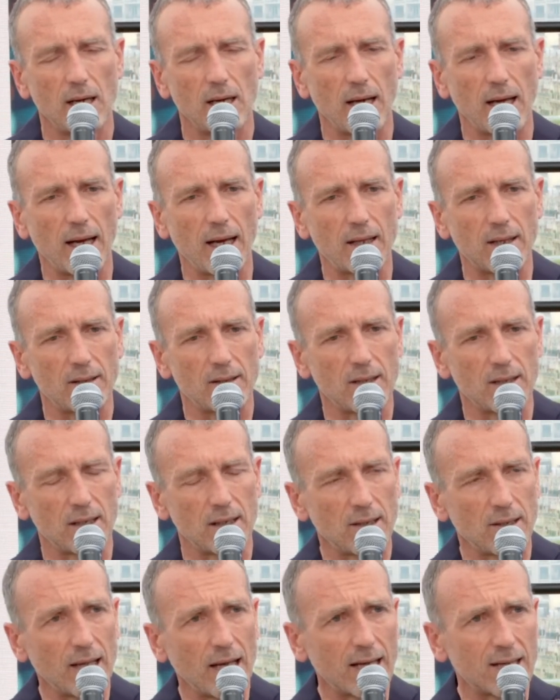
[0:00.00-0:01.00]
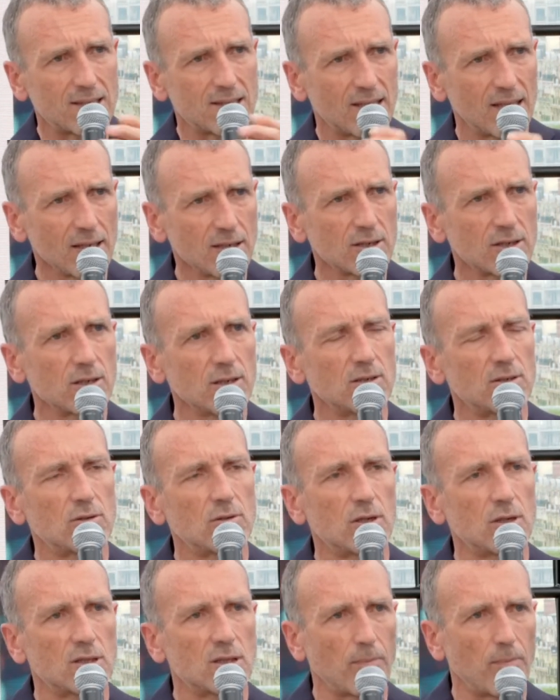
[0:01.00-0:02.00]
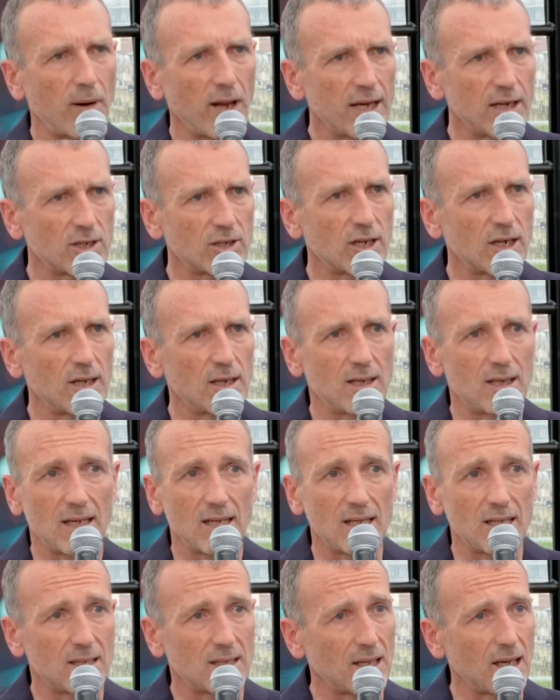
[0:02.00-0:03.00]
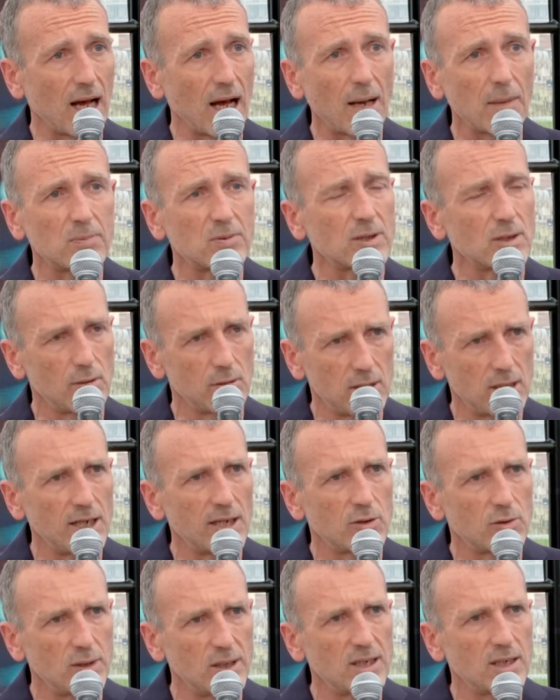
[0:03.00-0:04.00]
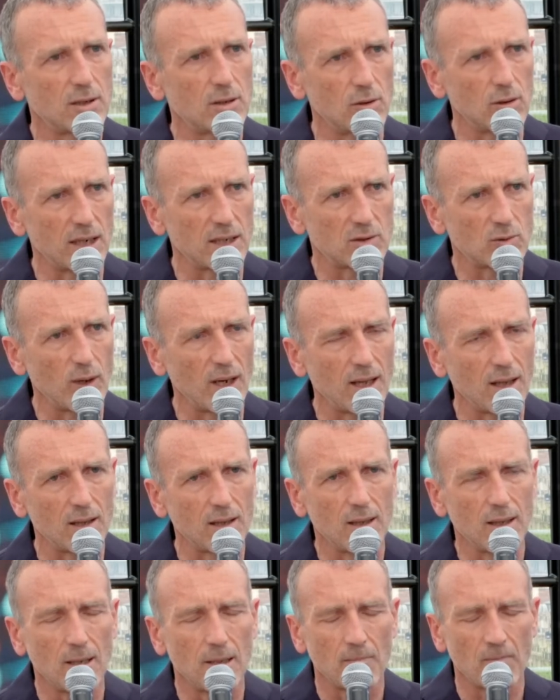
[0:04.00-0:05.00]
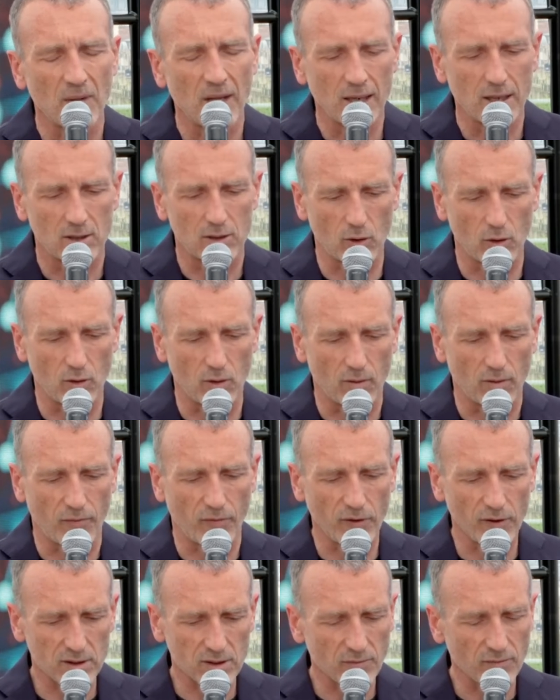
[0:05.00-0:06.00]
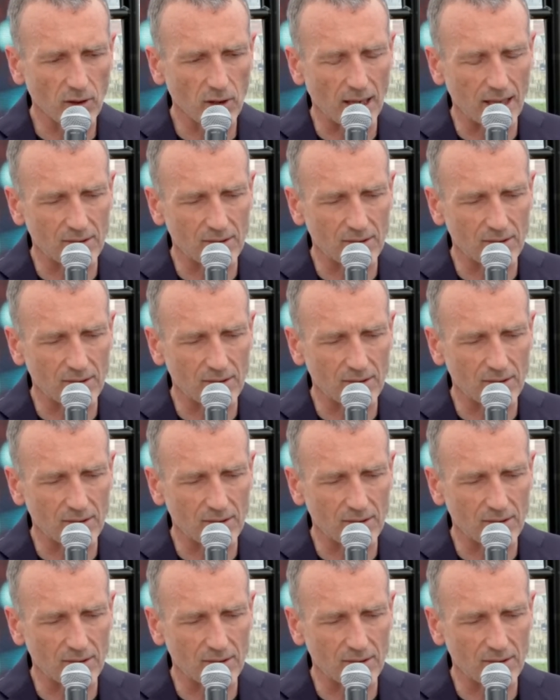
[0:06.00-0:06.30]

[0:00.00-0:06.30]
And the extension to the supply chain is absolutely critical as well. So first of all, I